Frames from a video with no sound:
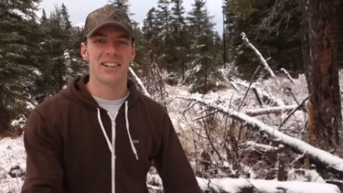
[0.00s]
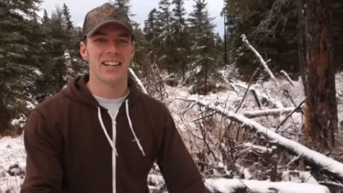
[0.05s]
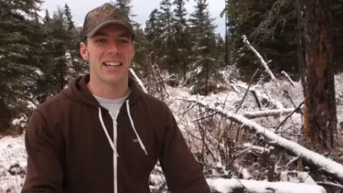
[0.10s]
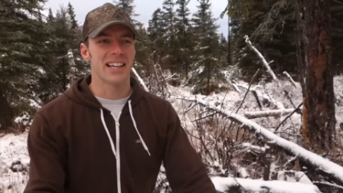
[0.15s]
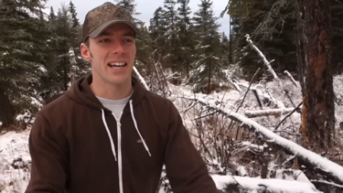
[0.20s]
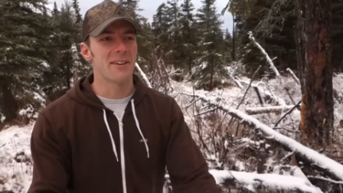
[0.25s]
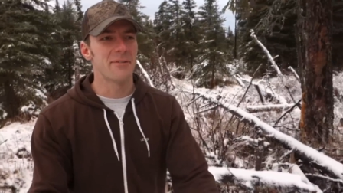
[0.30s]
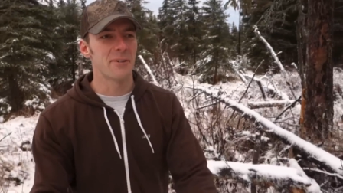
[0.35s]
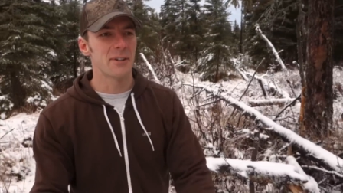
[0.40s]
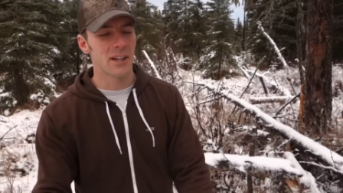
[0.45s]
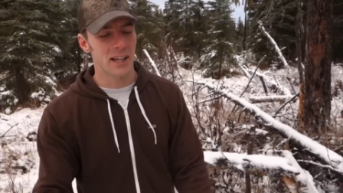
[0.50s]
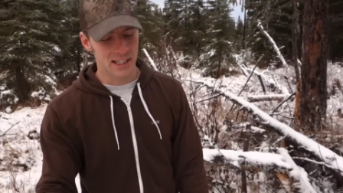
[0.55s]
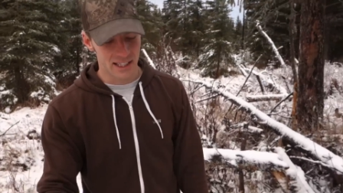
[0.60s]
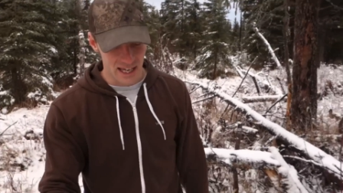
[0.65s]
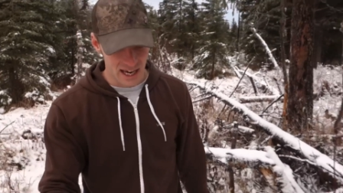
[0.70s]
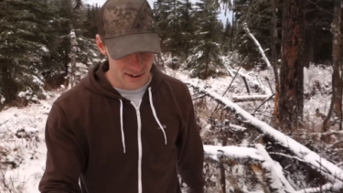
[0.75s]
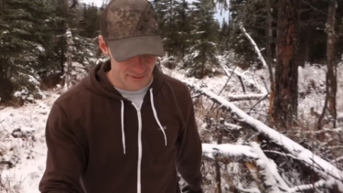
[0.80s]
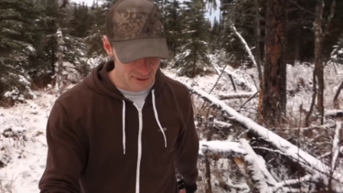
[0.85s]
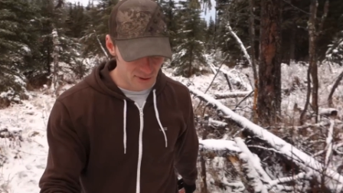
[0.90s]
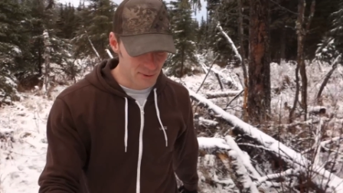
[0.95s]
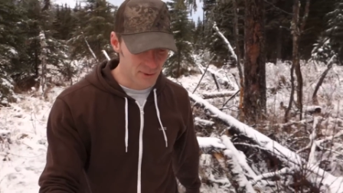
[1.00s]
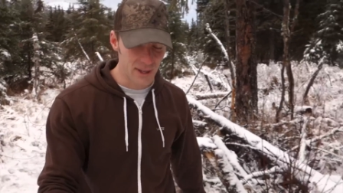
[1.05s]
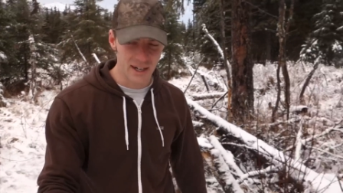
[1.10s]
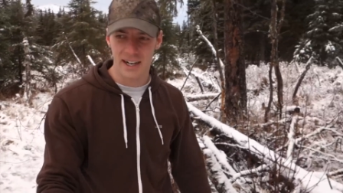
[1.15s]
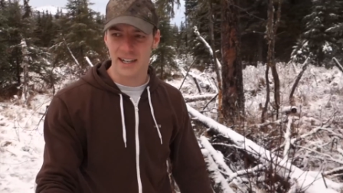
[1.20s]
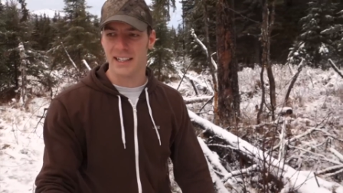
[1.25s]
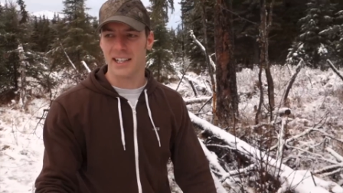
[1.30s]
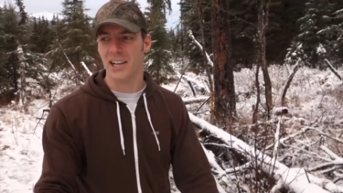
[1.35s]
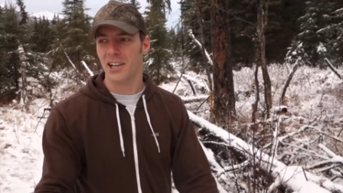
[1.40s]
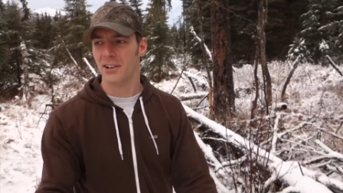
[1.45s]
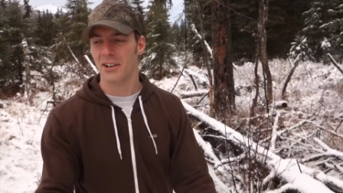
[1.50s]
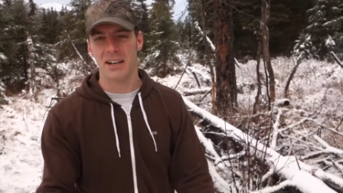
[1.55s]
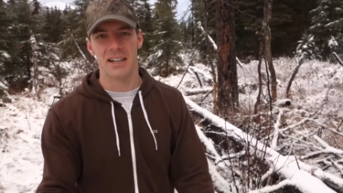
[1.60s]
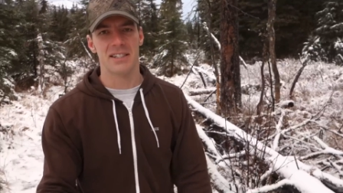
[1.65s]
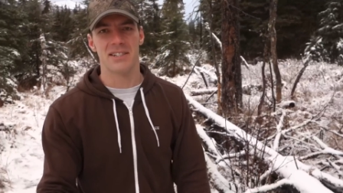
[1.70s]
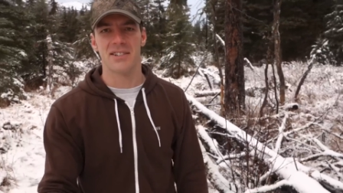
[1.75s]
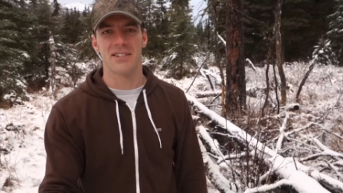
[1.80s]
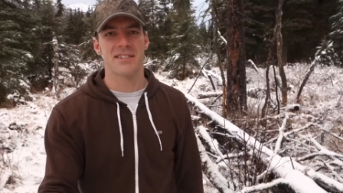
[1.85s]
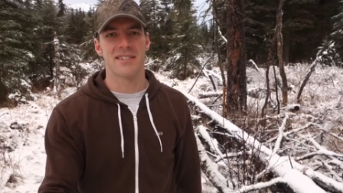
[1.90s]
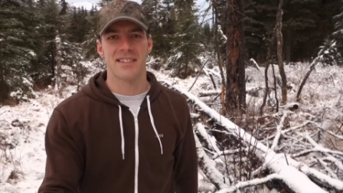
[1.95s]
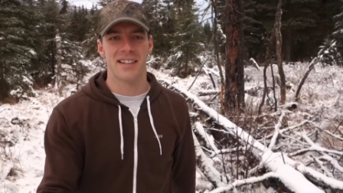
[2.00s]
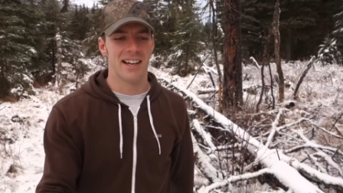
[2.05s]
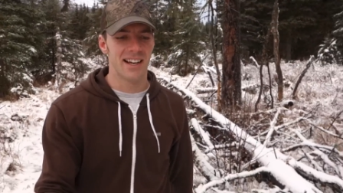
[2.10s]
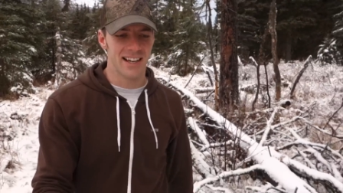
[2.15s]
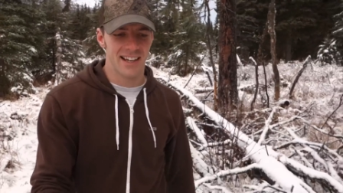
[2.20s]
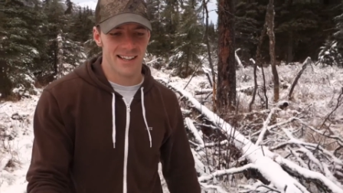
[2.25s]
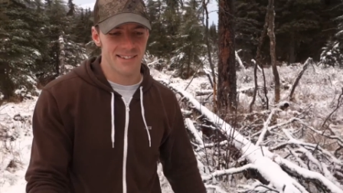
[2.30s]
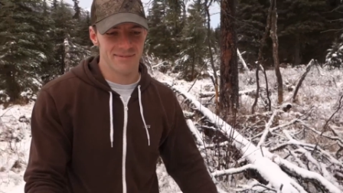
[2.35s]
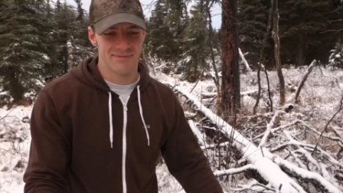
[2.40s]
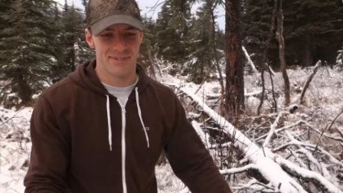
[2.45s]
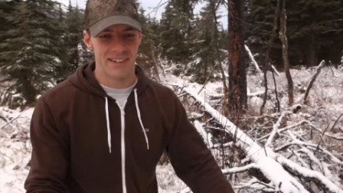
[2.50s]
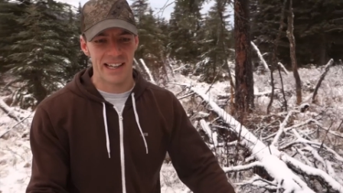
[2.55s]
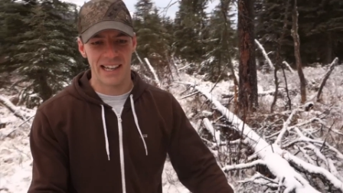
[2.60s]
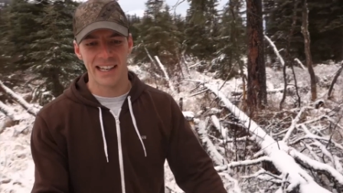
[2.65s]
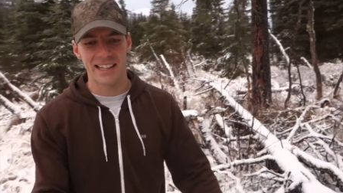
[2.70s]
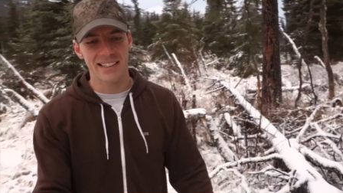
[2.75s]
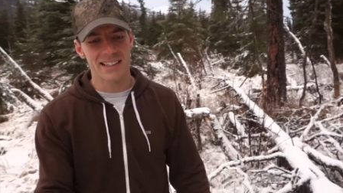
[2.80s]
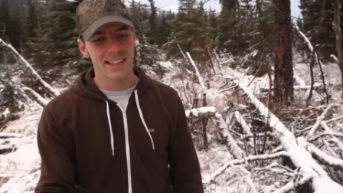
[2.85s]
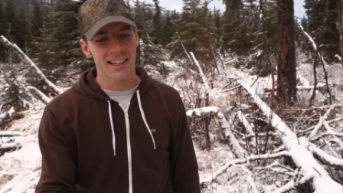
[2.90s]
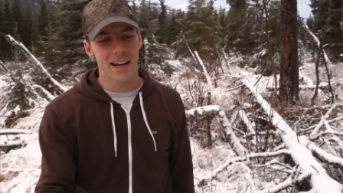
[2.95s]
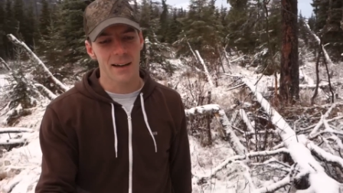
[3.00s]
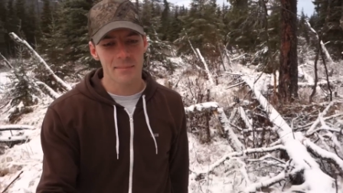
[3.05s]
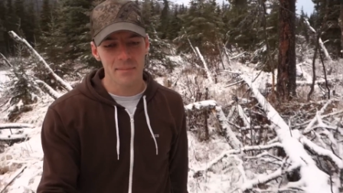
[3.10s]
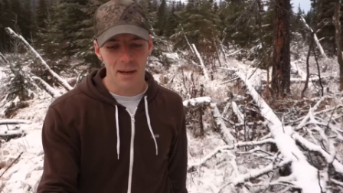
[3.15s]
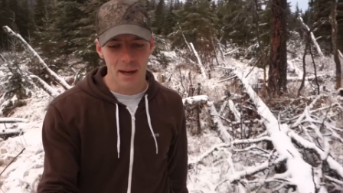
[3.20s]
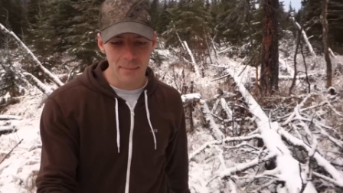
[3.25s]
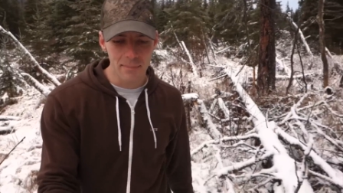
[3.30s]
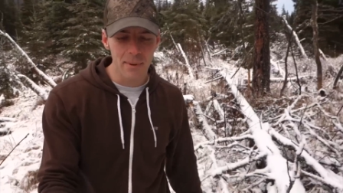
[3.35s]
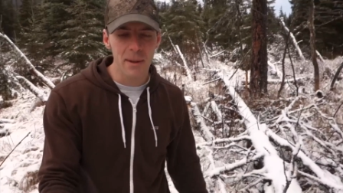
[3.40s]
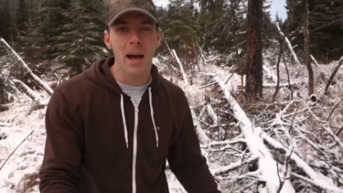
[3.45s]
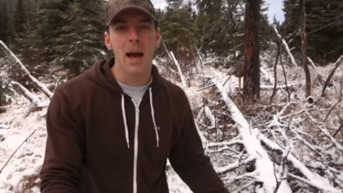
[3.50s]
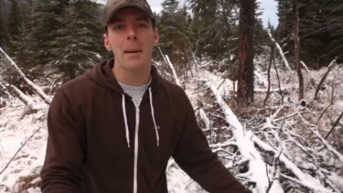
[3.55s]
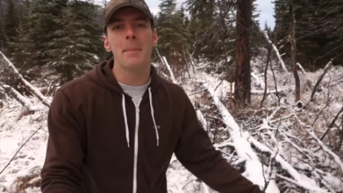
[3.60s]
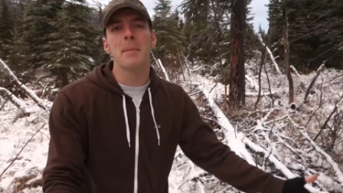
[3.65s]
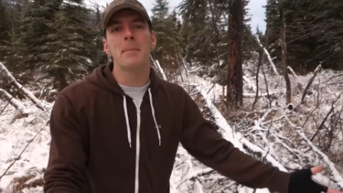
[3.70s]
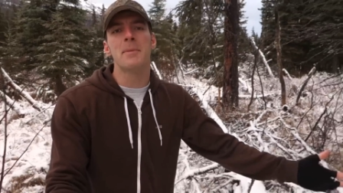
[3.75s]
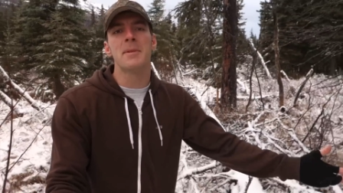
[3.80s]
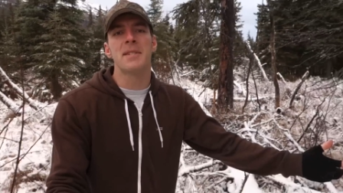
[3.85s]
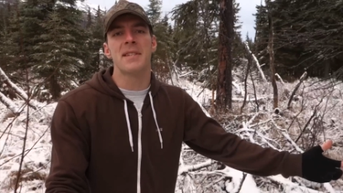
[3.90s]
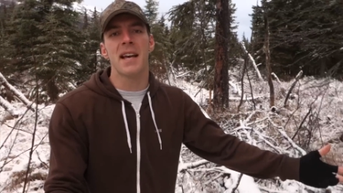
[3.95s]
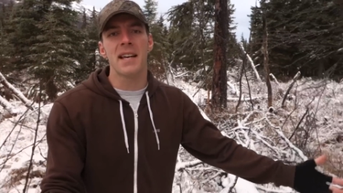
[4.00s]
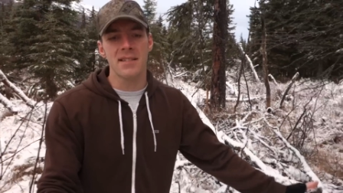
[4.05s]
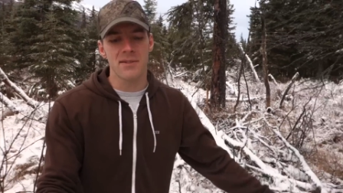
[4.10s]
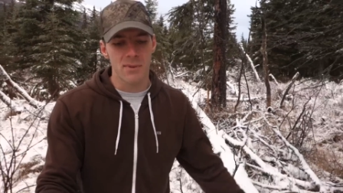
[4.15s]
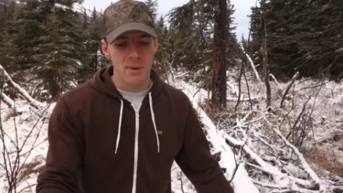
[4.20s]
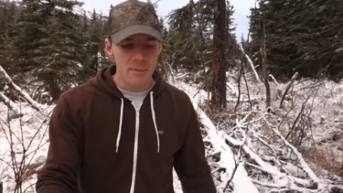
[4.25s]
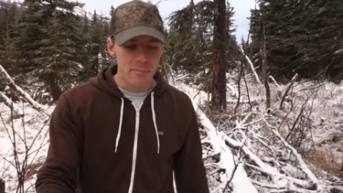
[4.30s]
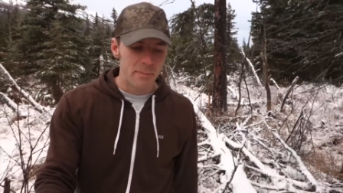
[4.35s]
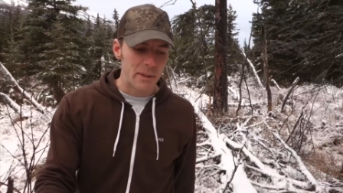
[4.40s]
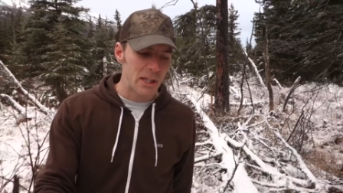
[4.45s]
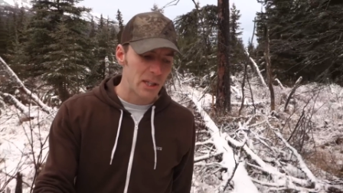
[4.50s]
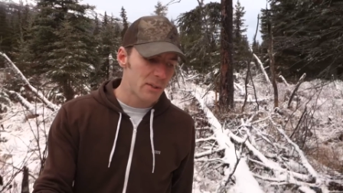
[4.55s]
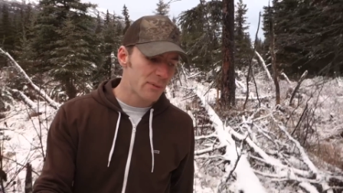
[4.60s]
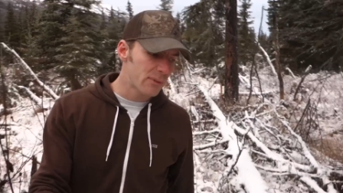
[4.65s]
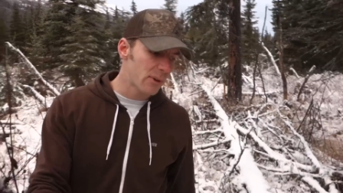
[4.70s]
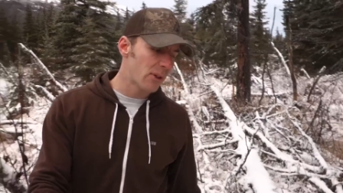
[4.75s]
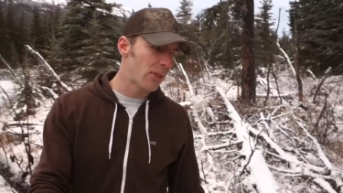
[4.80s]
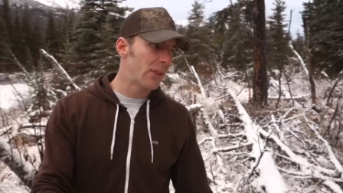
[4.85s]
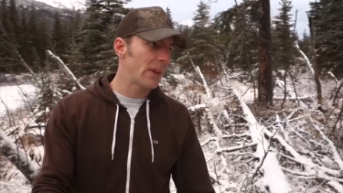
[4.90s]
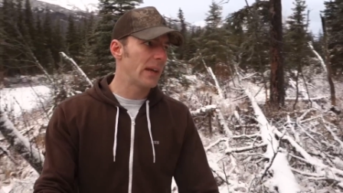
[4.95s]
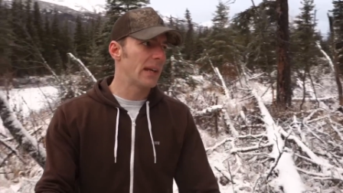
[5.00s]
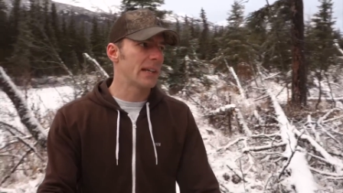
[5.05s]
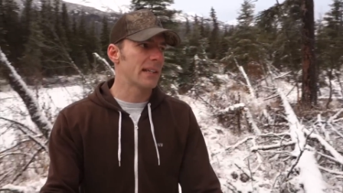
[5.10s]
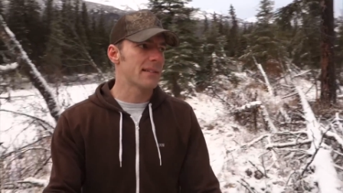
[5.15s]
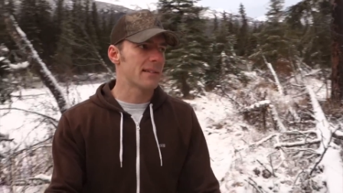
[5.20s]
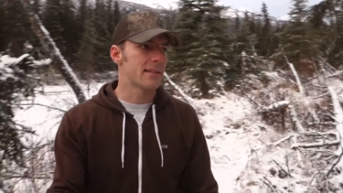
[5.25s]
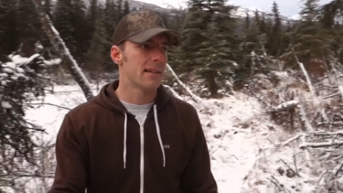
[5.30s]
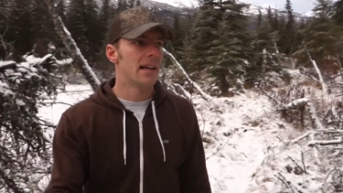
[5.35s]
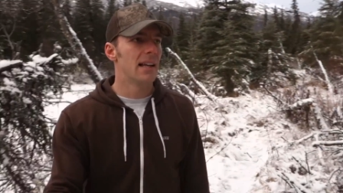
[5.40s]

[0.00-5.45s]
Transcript: like I feel like everywhere I go, I just uh, yeah, I'm, I'm, I'm obsessed with beautiful things.